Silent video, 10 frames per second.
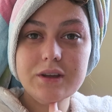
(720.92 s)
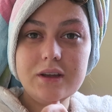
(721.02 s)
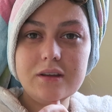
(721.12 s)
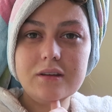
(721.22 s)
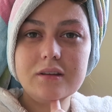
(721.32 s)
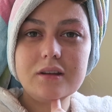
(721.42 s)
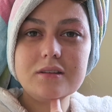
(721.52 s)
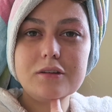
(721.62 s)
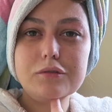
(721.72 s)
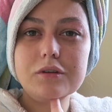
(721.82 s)
like,
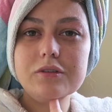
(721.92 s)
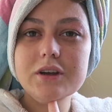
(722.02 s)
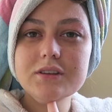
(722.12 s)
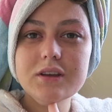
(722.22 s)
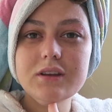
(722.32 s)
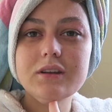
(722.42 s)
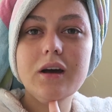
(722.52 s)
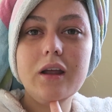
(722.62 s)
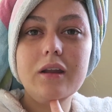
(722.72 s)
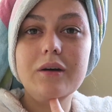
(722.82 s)
that's not for dry skin.
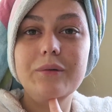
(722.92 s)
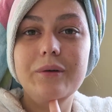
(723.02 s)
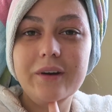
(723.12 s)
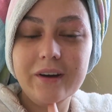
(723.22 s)
I know.